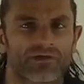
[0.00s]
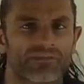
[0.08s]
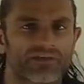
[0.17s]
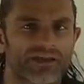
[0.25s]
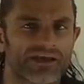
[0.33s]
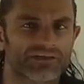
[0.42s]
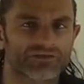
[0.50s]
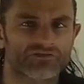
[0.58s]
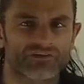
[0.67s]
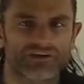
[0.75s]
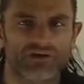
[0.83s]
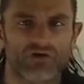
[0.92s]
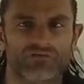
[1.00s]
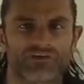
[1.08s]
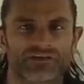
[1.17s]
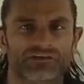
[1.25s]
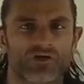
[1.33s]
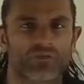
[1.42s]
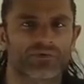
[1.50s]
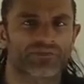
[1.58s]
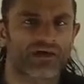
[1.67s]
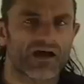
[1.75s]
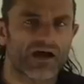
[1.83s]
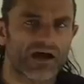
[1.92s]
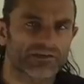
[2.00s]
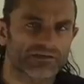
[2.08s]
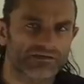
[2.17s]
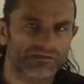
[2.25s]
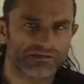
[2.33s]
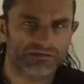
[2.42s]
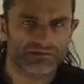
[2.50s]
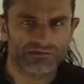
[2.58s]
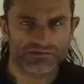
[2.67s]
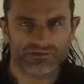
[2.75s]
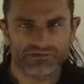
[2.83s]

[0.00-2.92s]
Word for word: Then the next three dolphins open their hearts.